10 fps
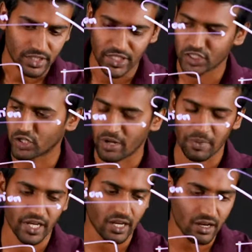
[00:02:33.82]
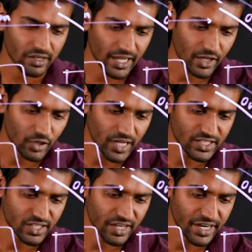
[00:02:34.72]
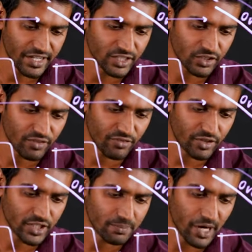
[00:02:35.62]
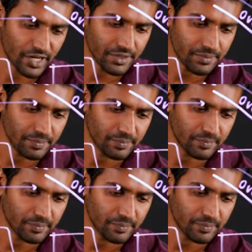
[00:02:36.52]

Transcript: Each replica calculates the gradients of the first bucket.